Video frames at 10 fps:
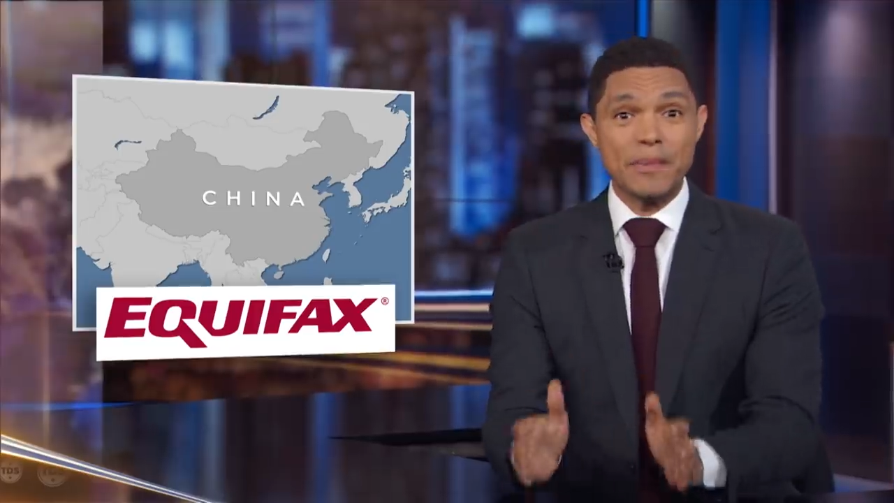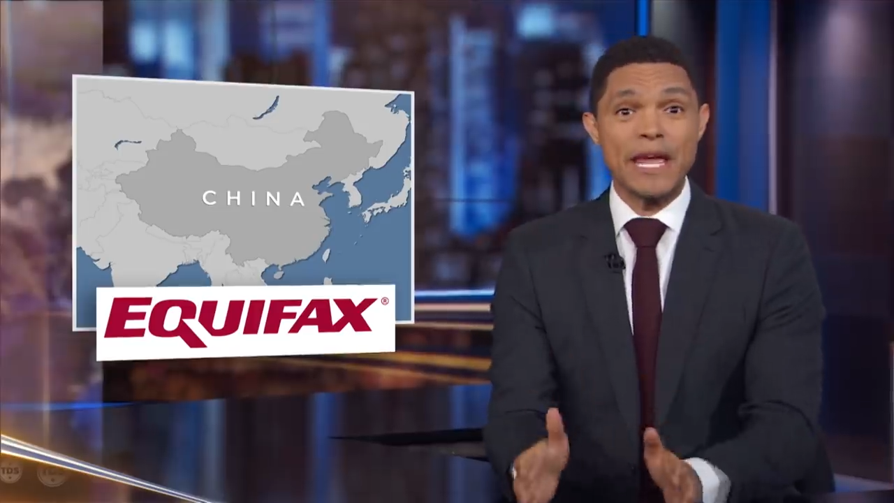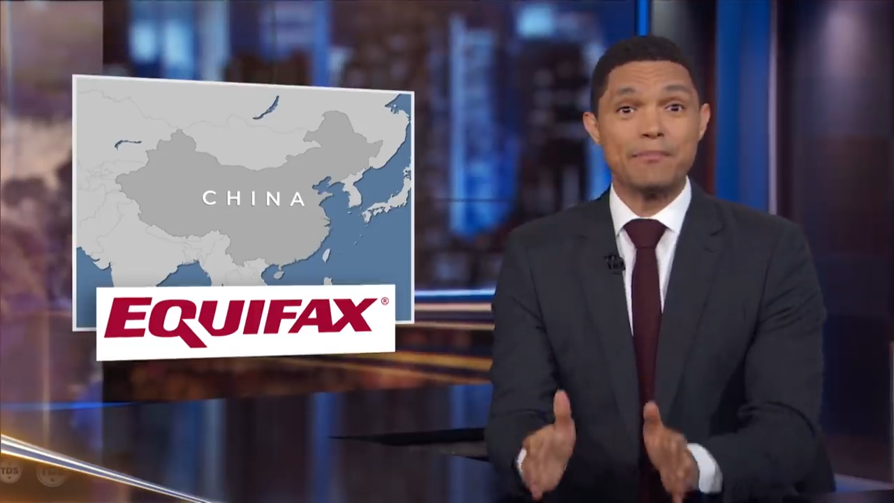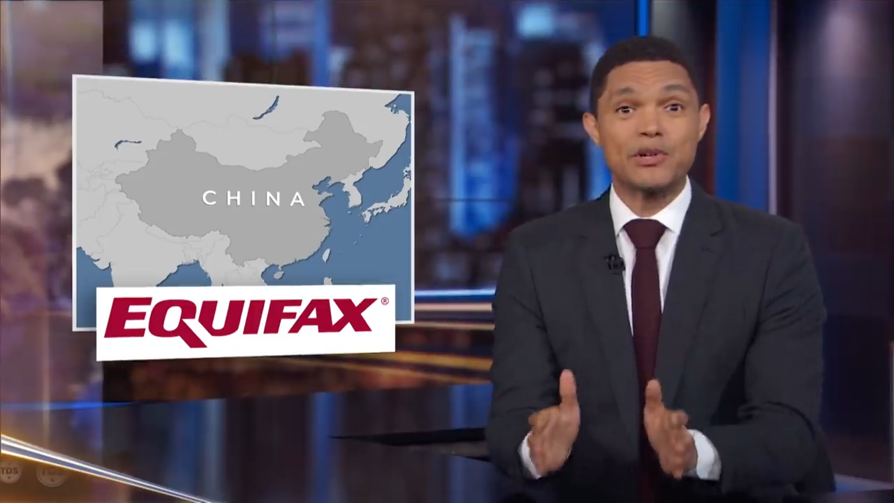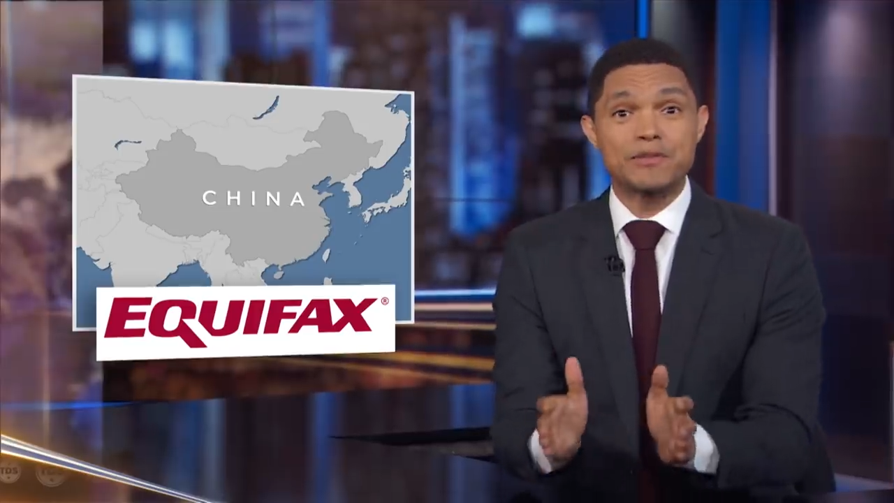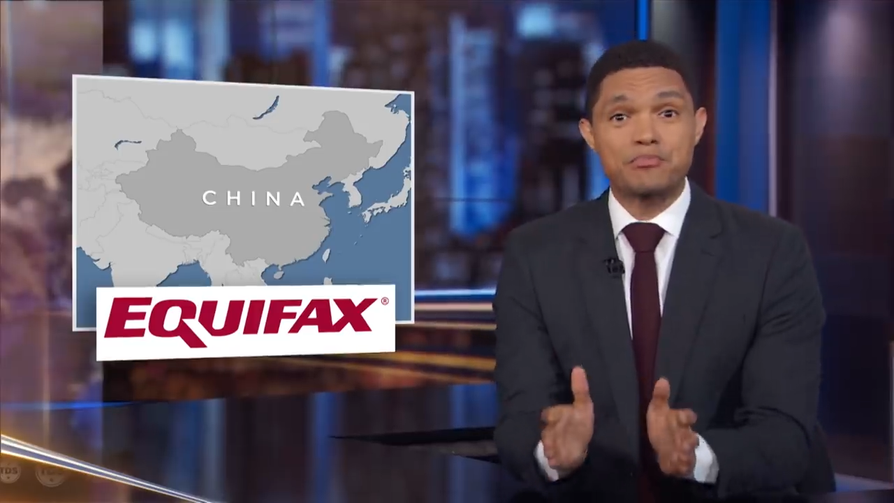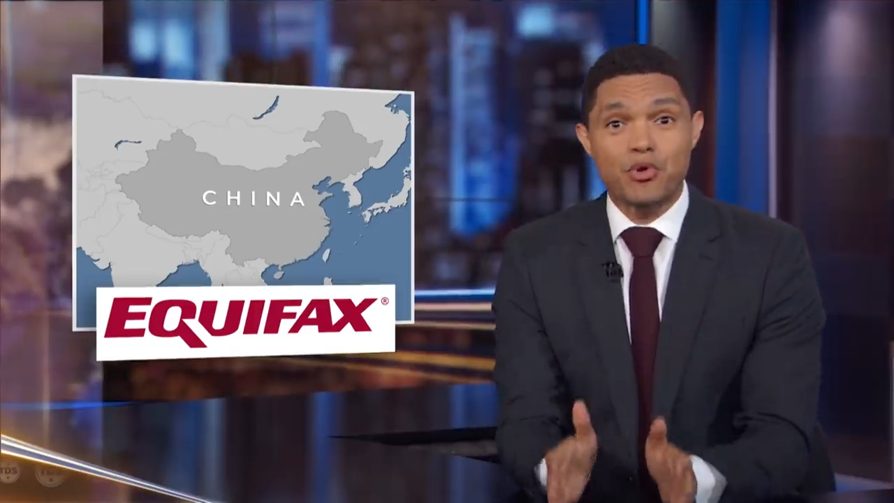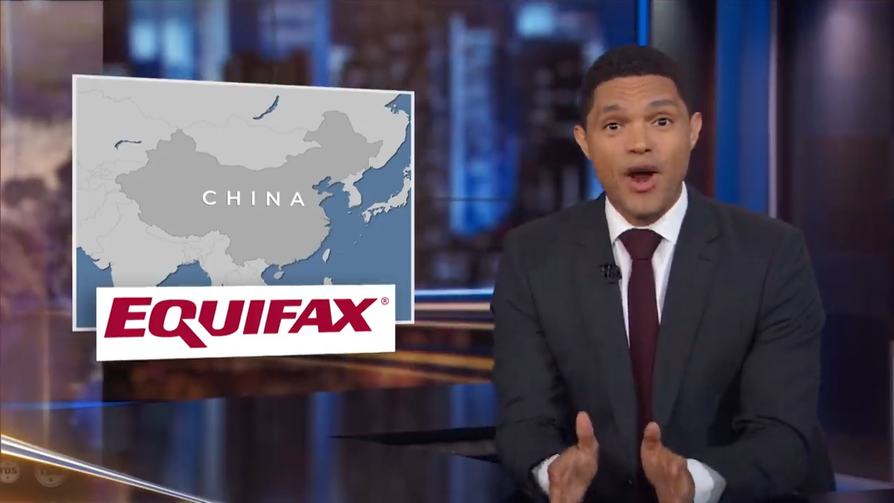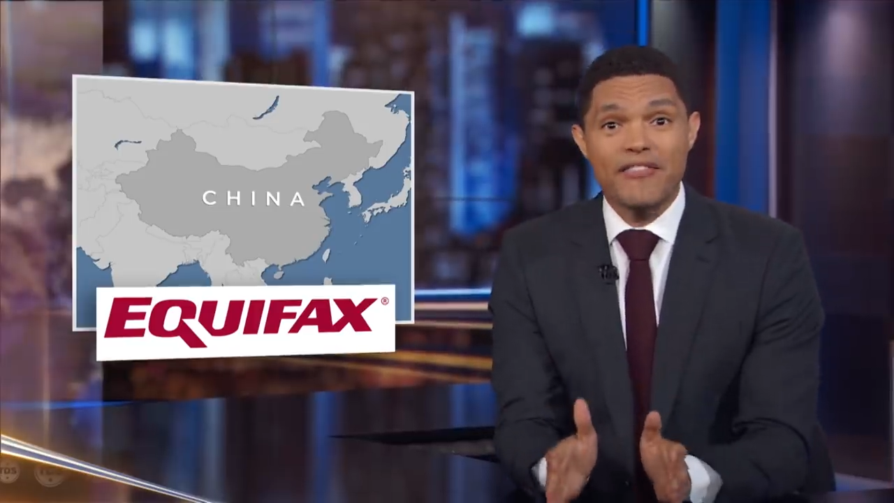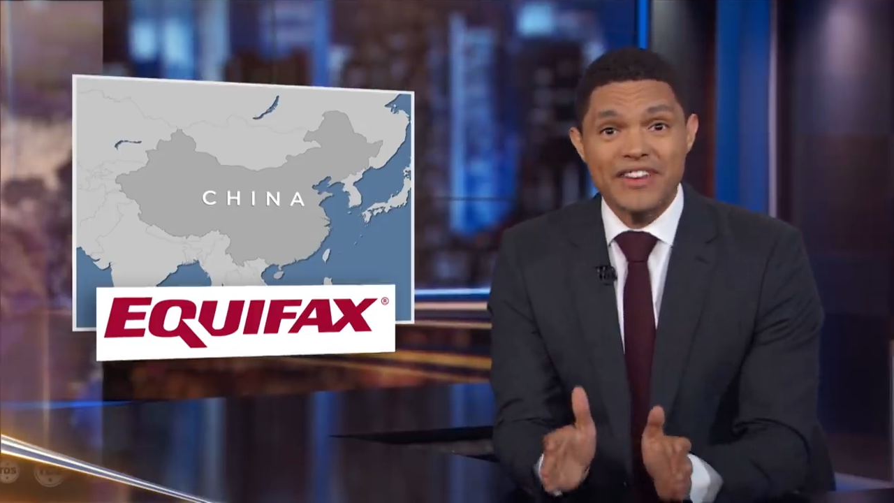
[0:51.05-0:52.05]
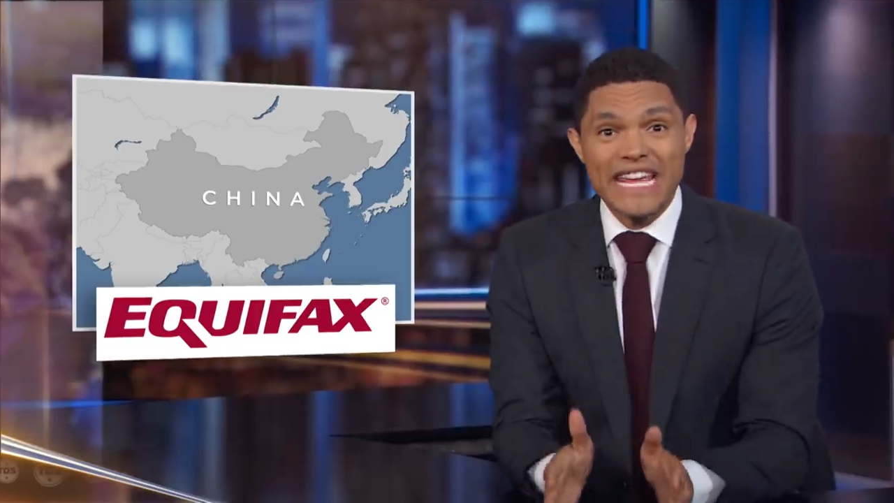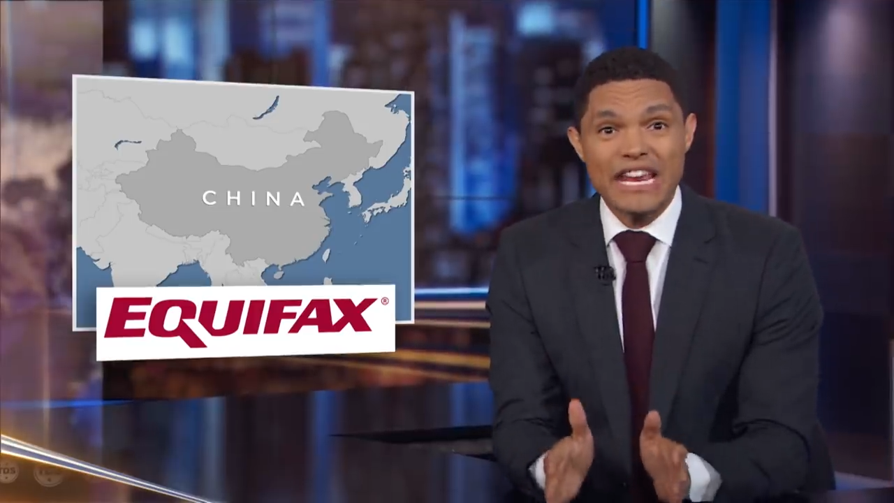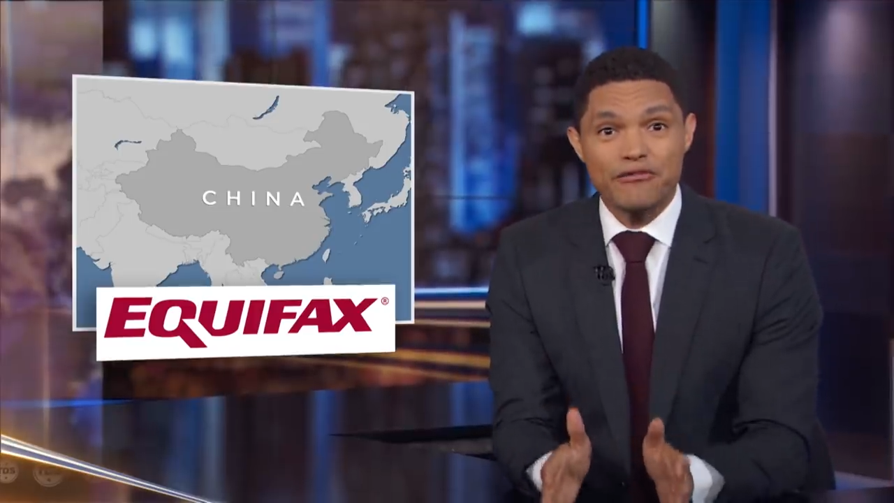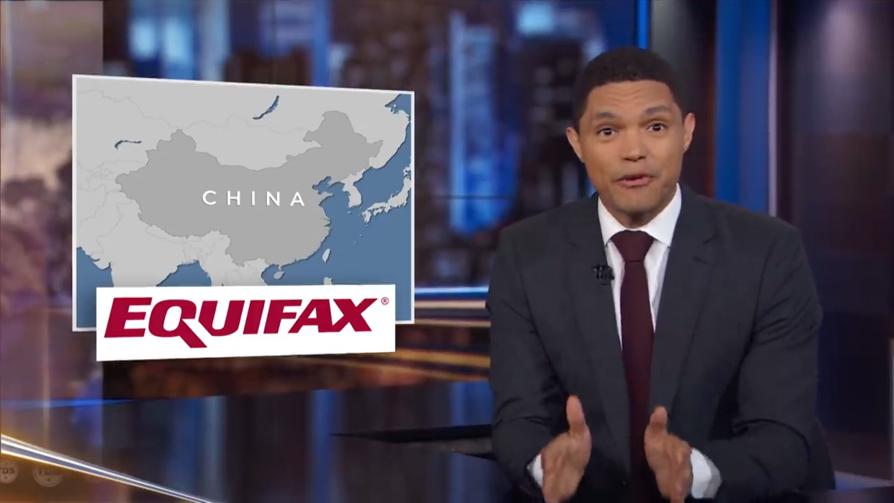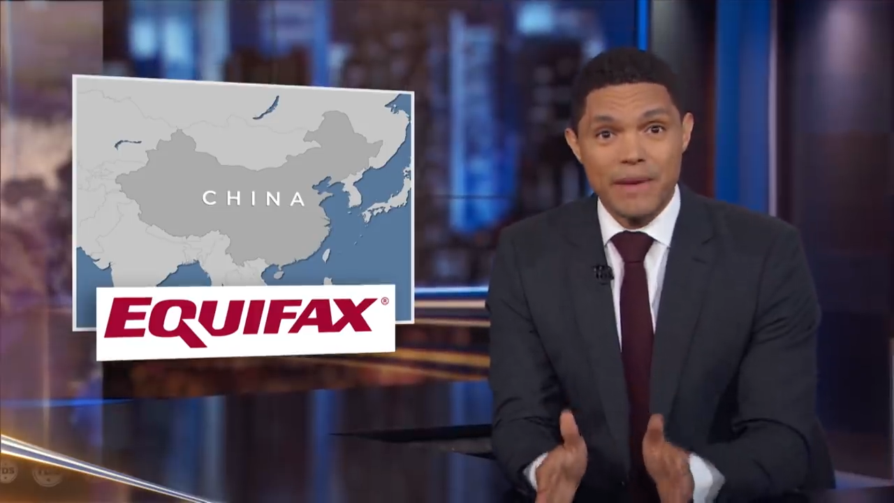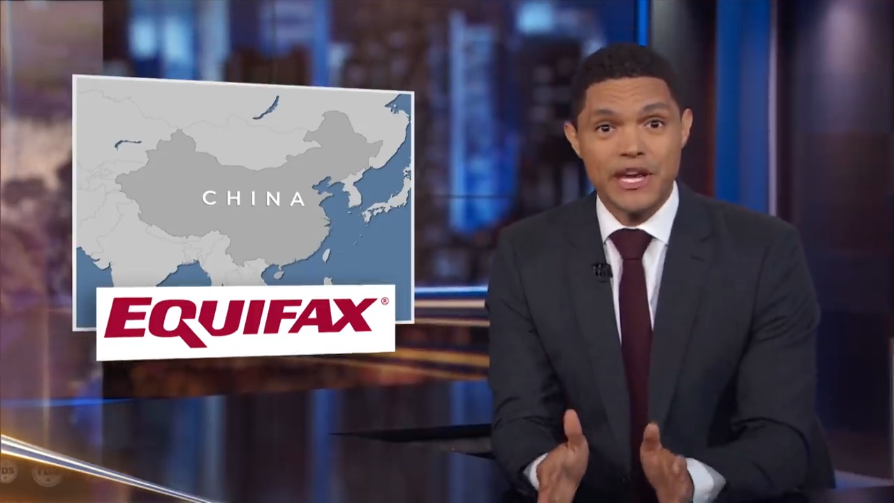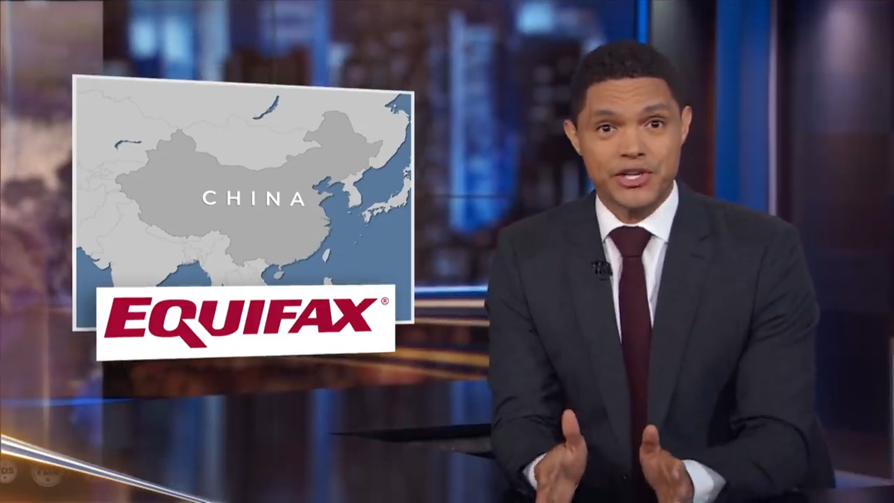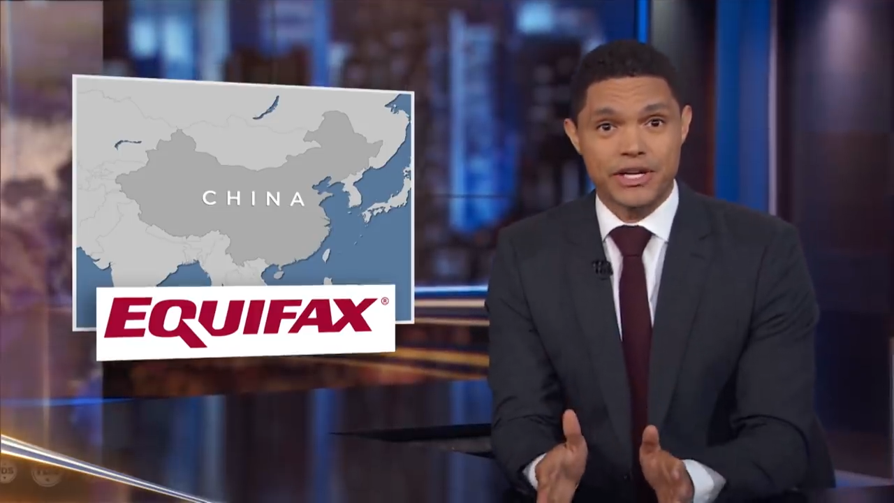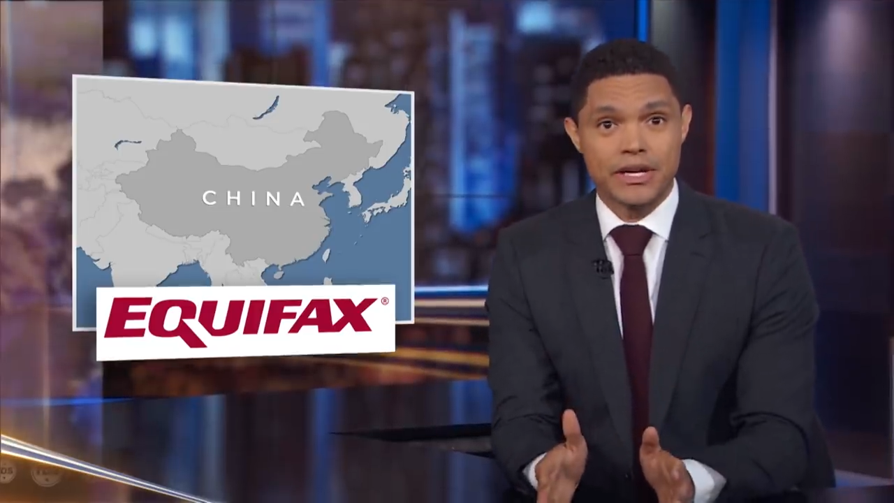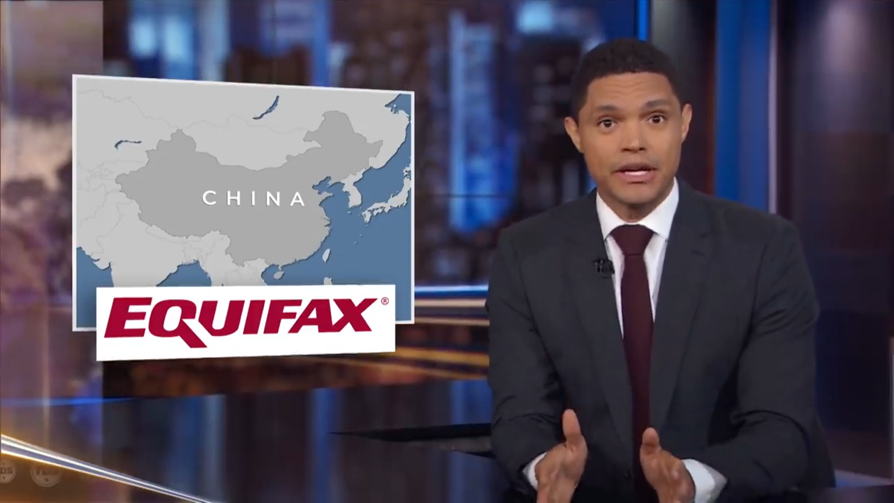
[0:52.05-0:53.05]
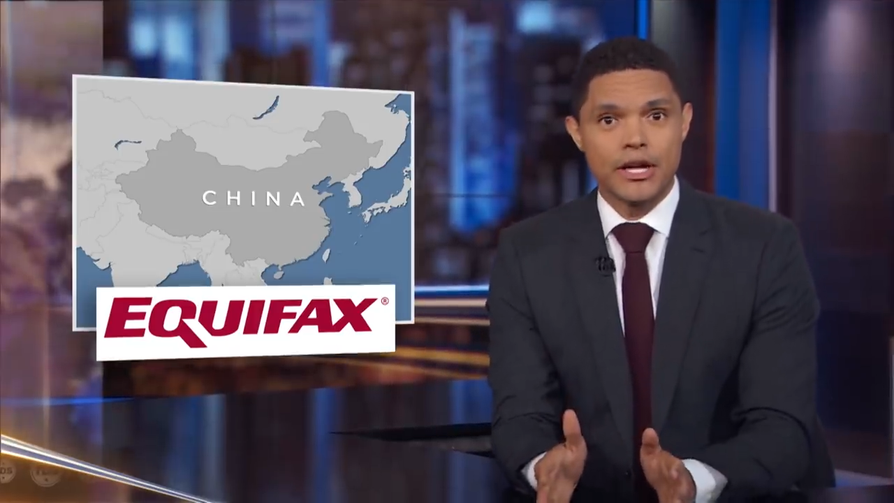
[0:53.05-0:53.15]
people's private information